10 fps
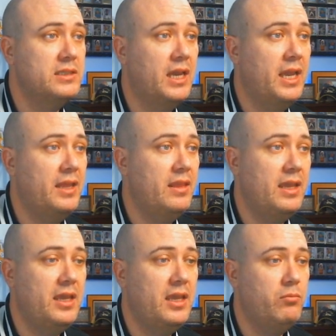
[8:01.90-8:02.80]
in
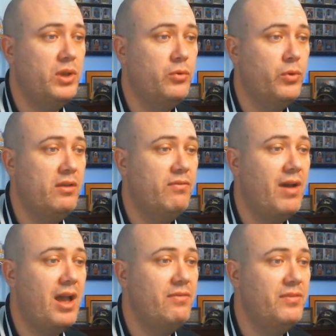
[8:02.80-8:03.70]
the between
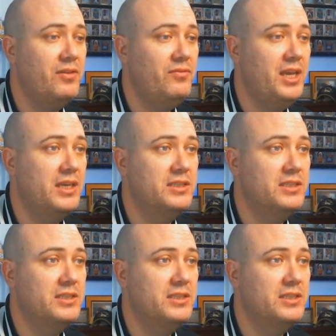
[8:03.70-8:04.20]
five fifty